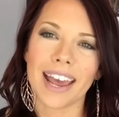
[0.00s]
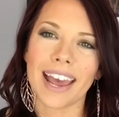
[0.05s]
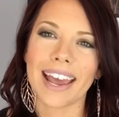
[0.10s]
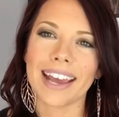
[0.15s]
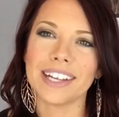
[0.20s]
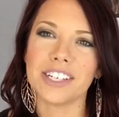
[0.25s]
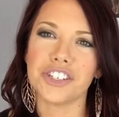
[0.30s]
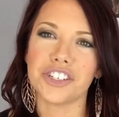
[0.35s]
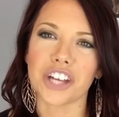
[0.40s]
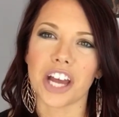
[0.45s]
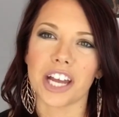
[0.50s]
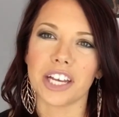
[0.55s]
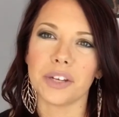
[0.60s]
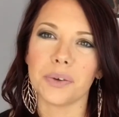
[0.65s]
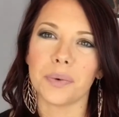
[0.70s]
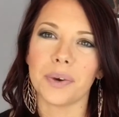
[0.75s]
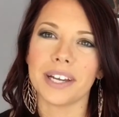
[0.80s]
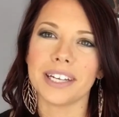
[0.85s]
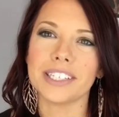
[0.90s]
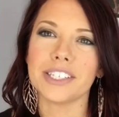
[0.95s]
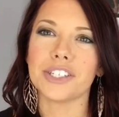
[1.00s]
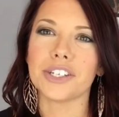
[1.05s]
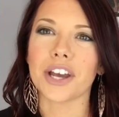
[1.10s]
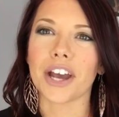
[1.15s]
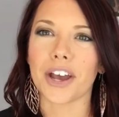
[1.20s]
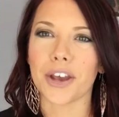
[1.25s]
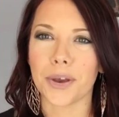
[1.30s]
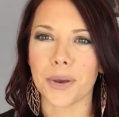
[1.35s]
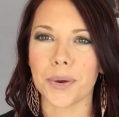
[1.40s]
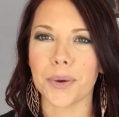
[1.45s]
and genuine to
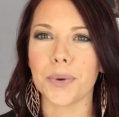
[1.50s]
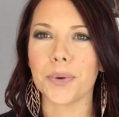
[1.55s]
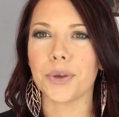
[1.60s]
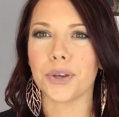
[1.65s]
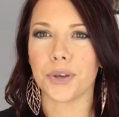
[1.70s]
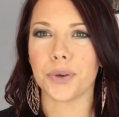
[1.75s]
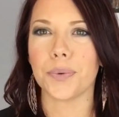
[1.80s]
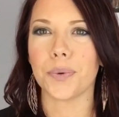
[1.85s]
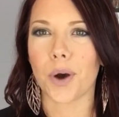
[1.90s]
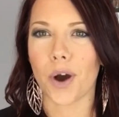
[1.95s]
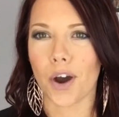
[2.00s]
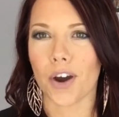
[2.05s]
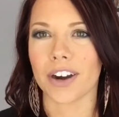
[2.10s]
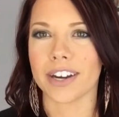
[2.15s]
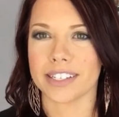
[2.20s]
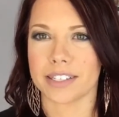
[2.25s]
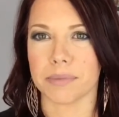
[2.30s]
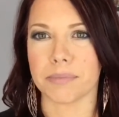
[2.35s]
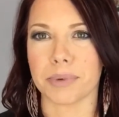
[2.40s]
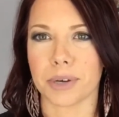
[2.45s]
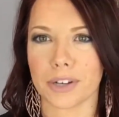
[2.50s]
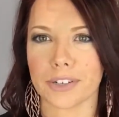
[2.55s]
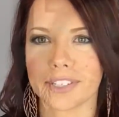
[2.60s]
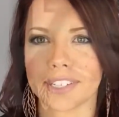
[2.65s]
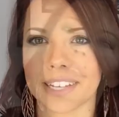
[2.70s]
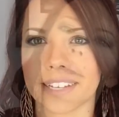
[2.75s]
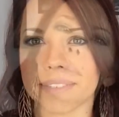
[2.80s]
who you are as a person.